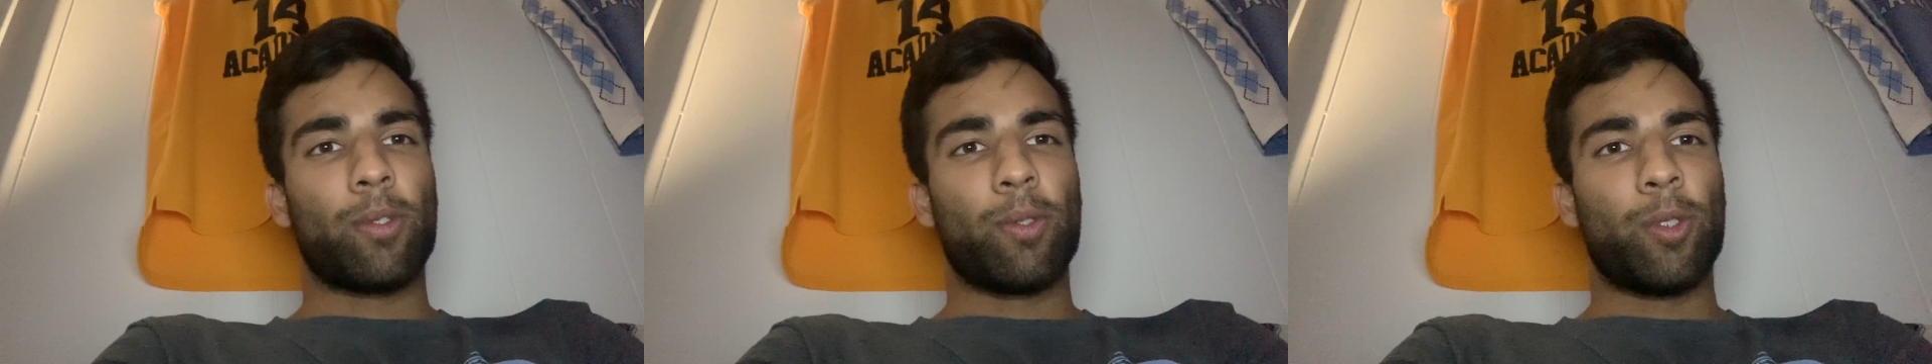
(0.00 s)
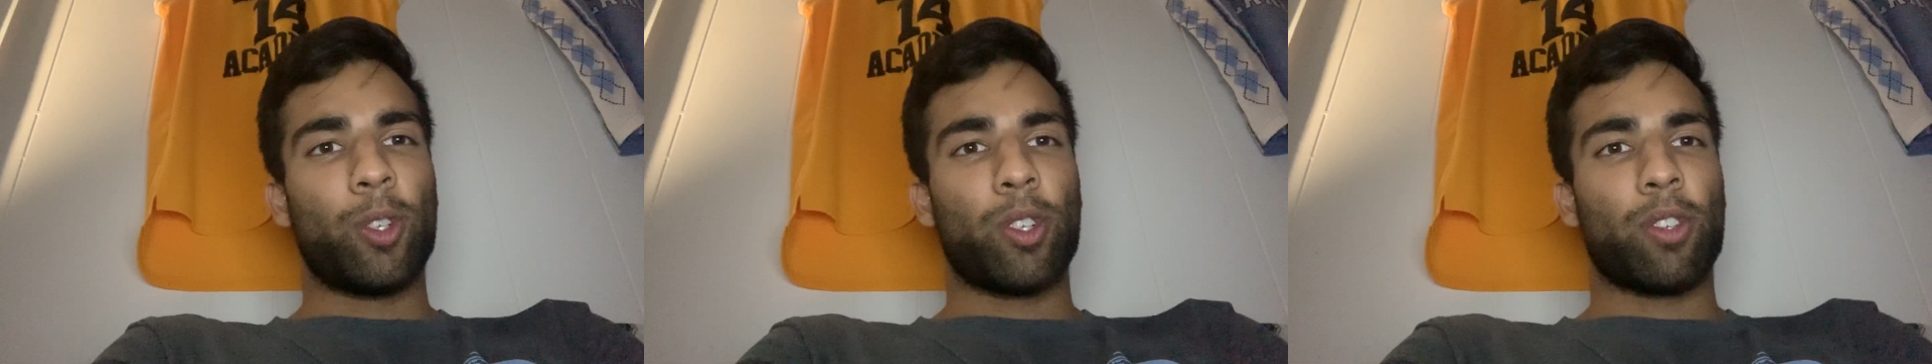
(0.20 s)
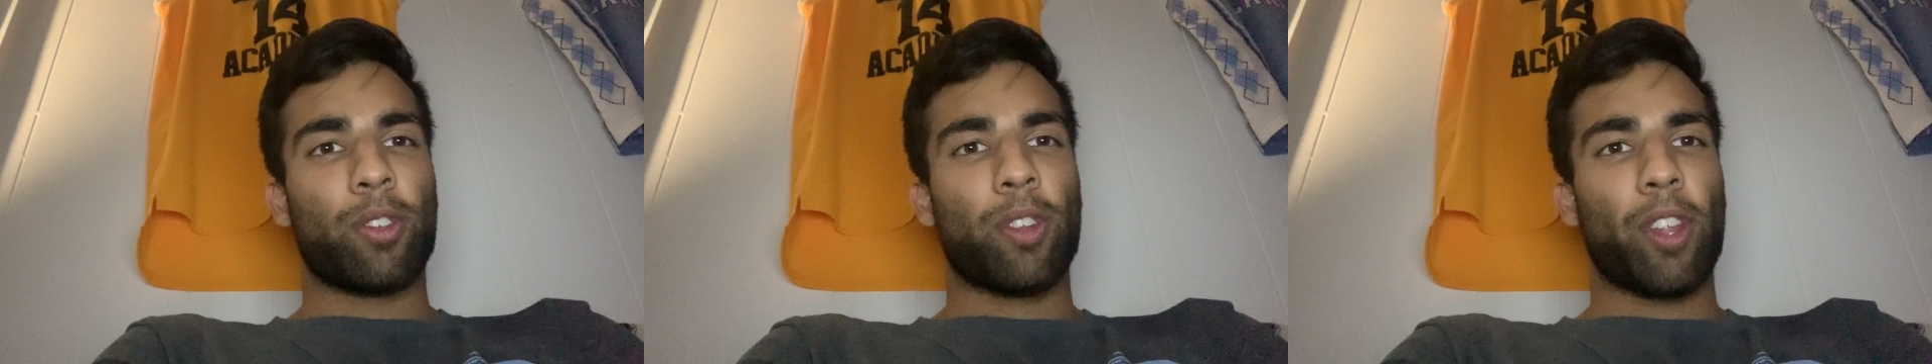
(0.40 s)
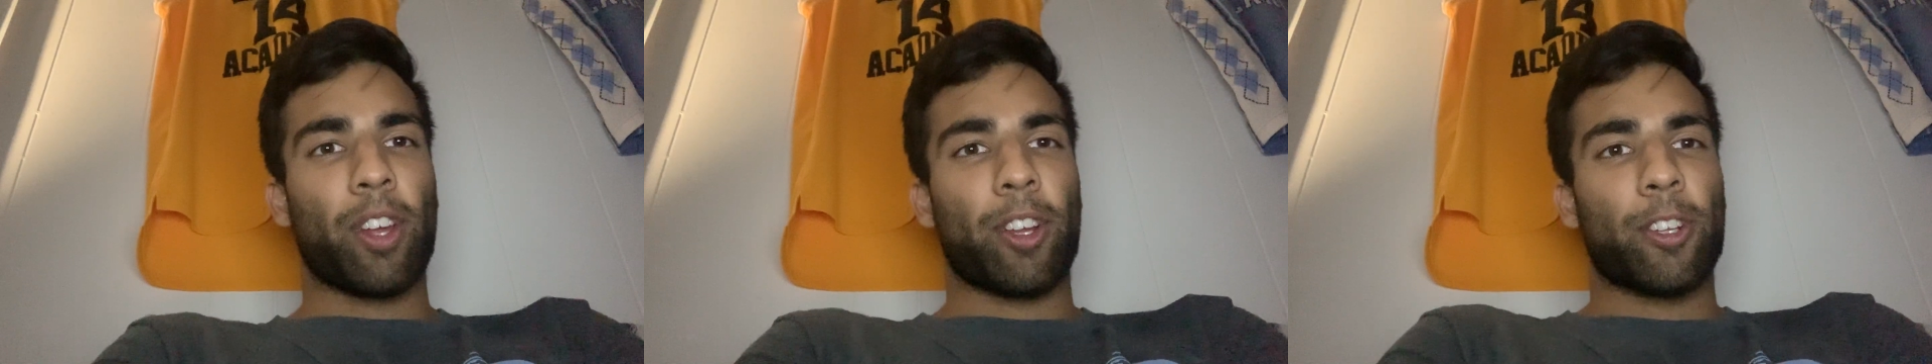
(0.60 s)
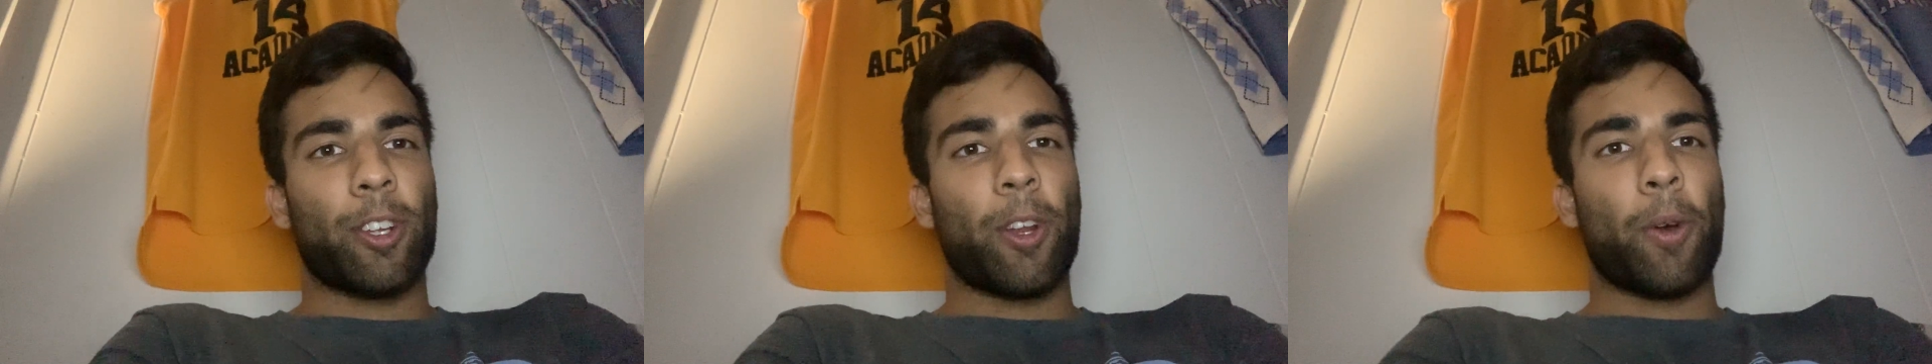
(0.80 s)
just like,
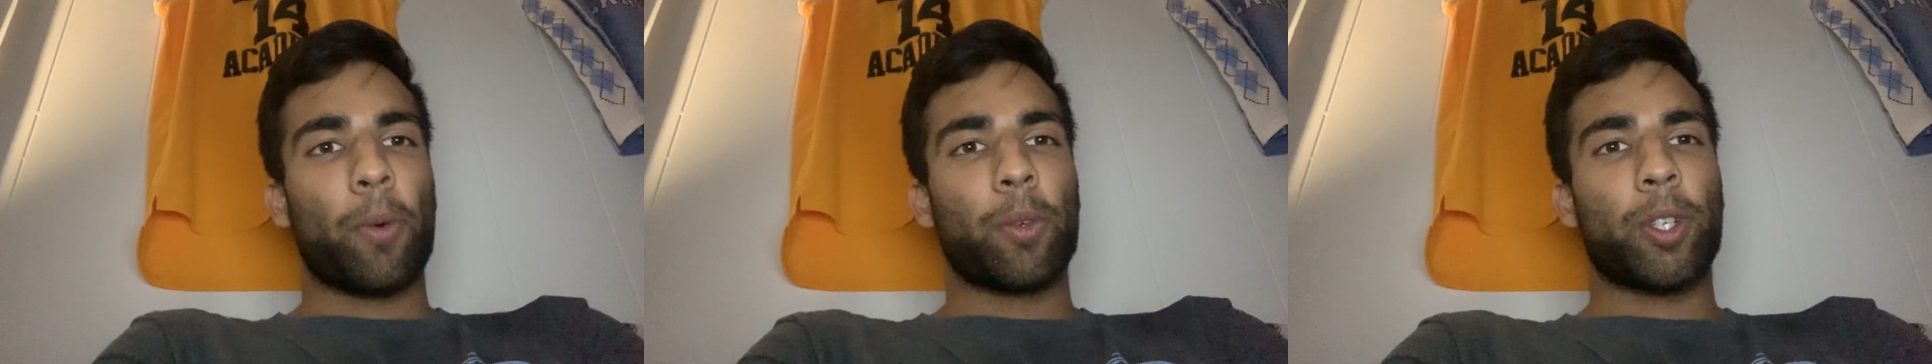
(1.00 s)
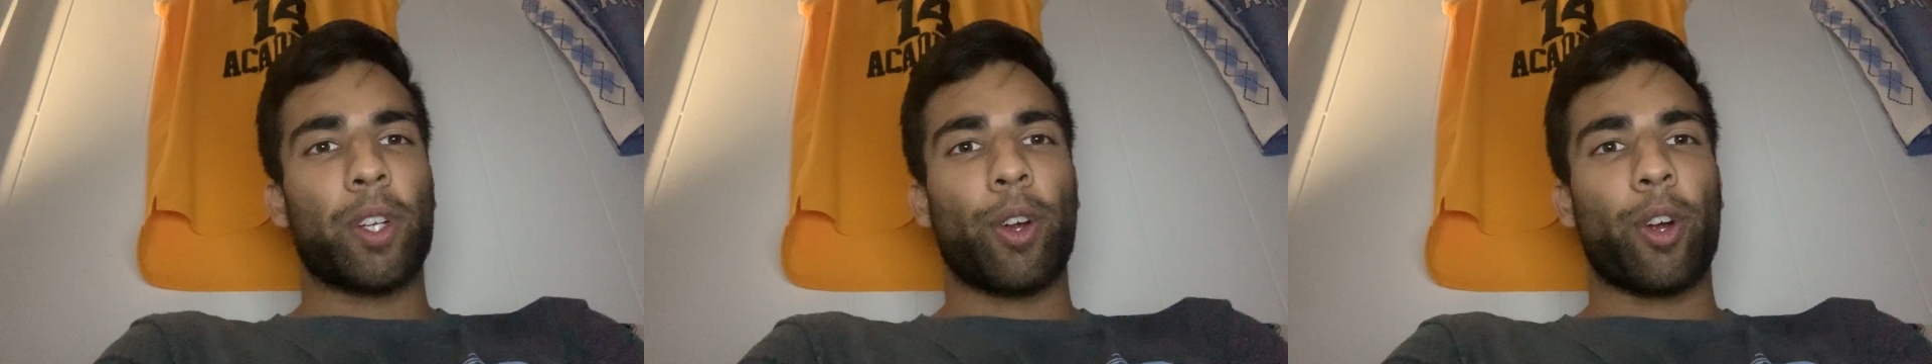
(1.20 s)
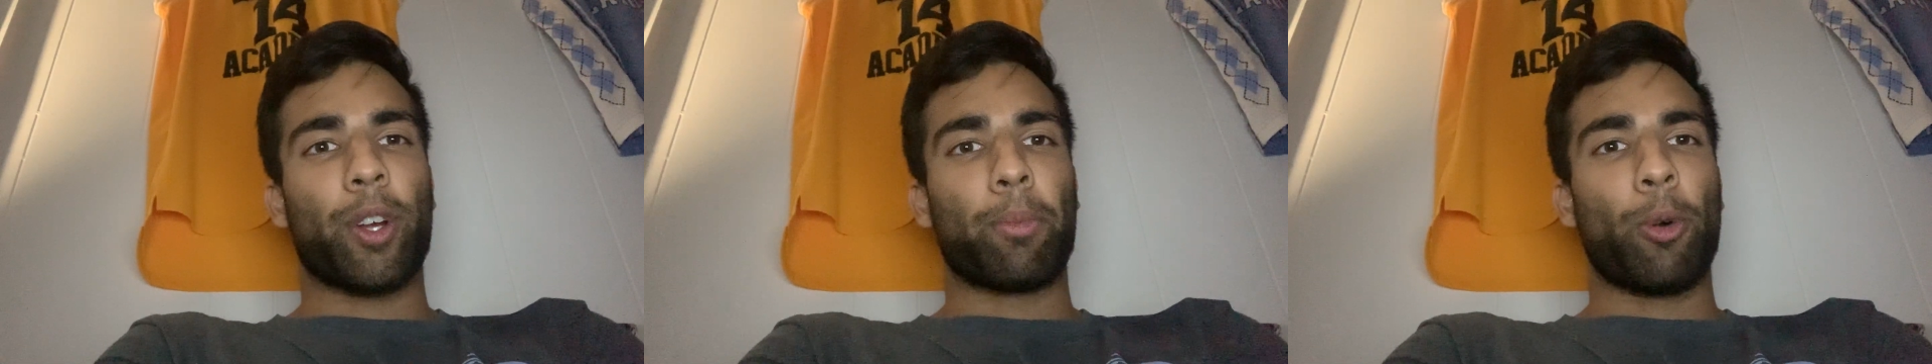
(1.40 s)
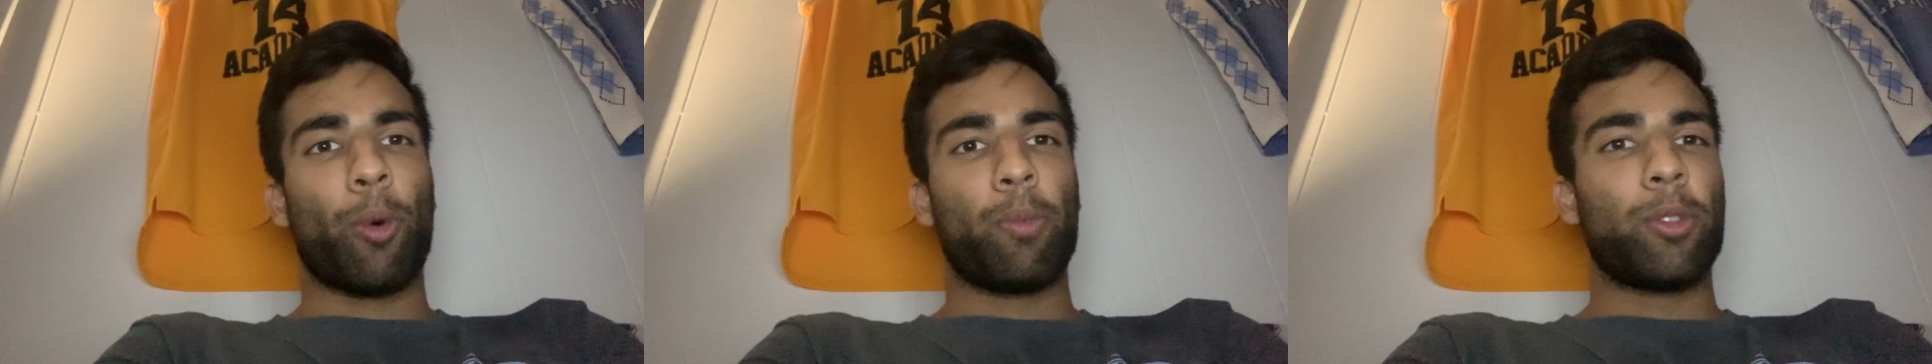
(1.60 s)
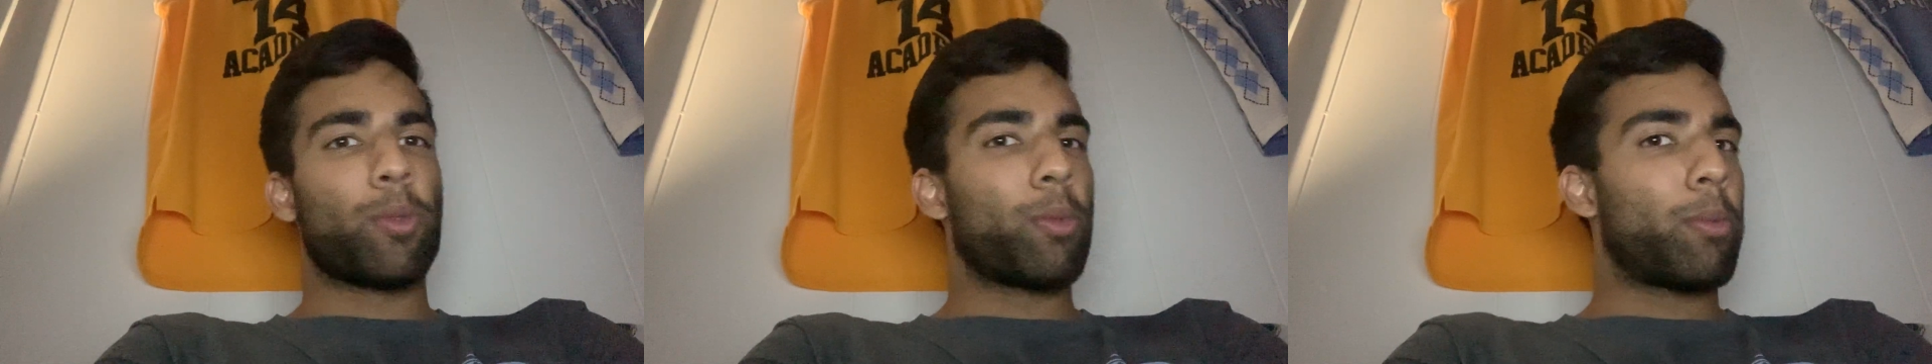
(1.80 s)
sharing
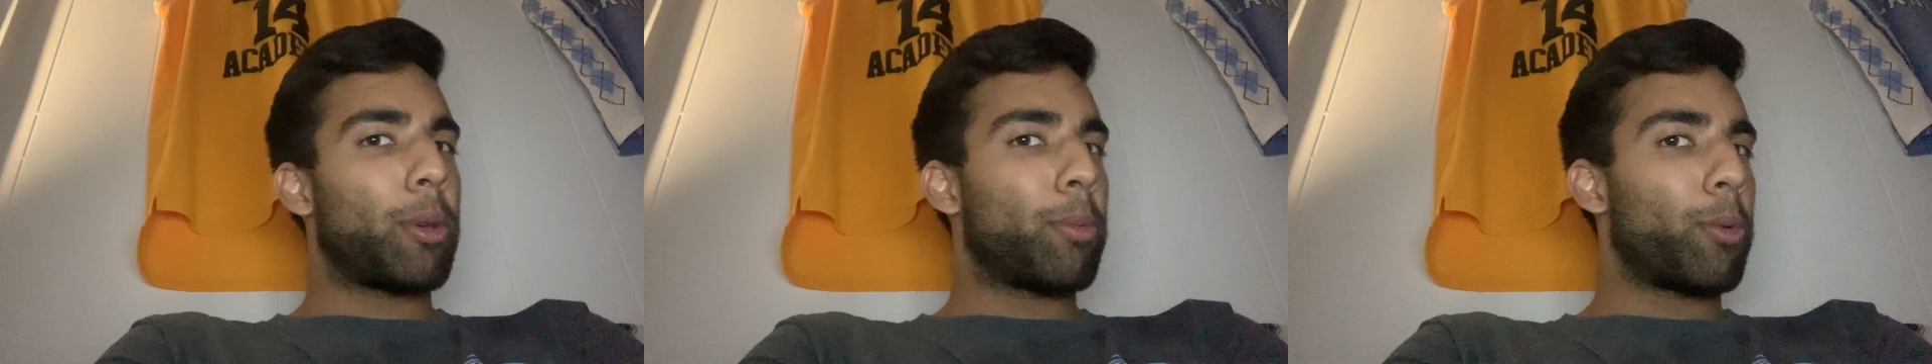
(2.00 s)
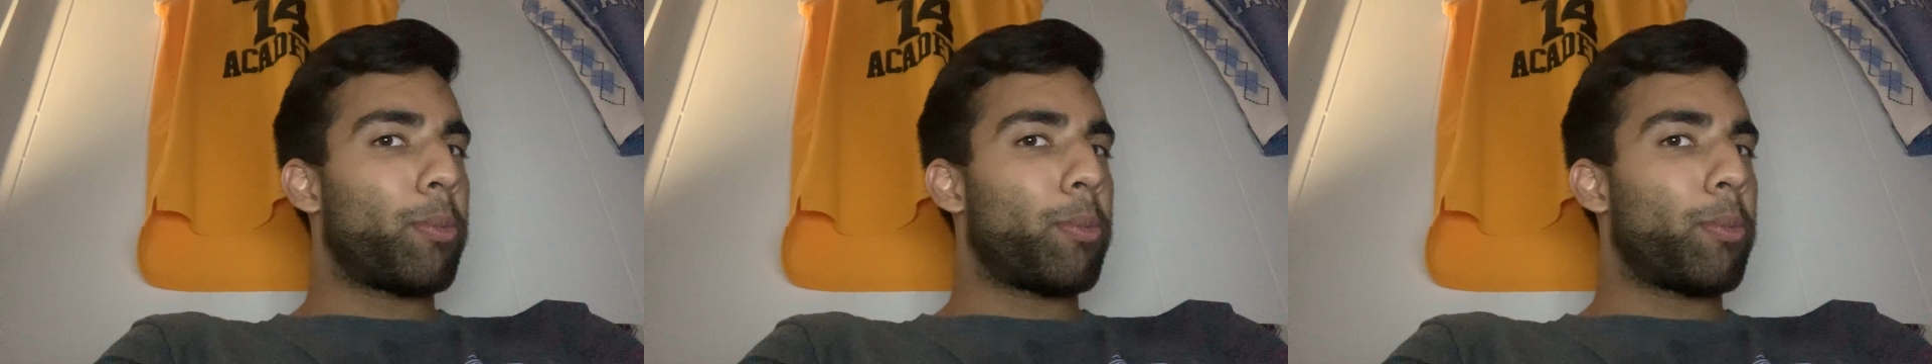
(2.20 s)
moments with people.